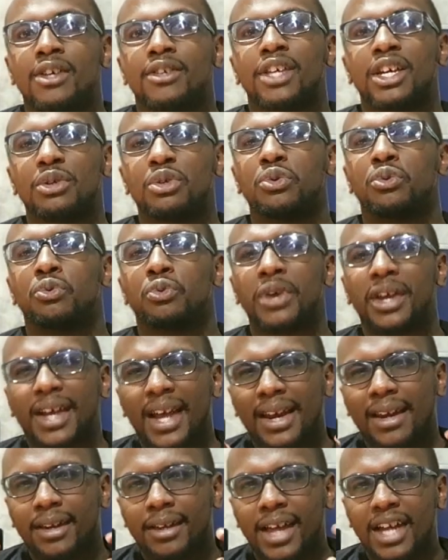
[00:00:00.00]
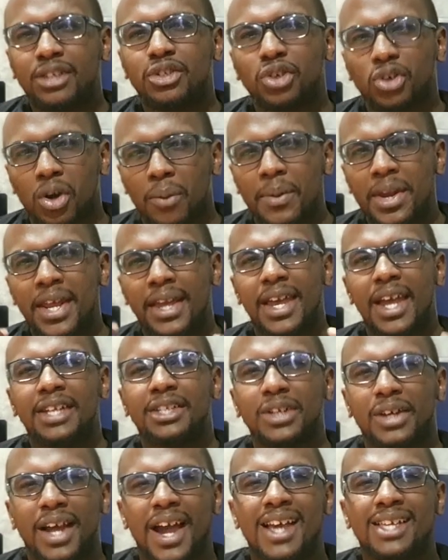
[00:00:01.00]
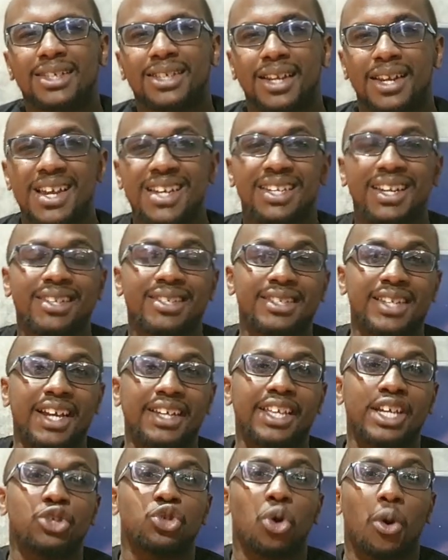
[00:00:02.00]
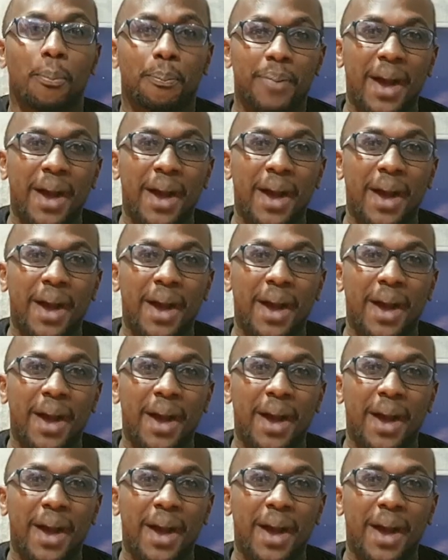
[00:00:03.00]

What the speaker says: that we can get to communicate to you guys the latest tech that you're